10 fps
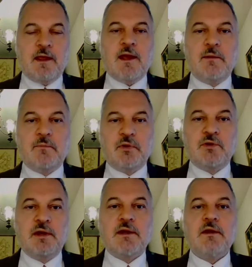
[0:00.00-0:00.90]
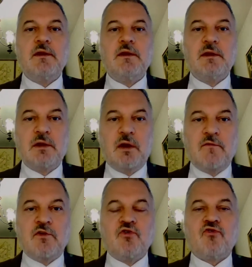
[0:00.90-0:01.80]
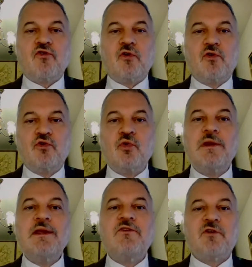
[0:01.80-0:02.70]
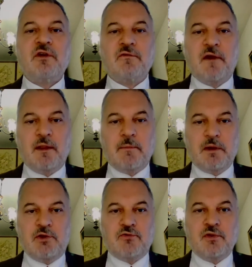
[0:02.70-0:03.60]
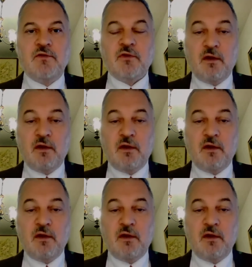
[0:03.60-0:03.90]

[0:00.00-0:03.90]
and particularly of concern to least developed countries,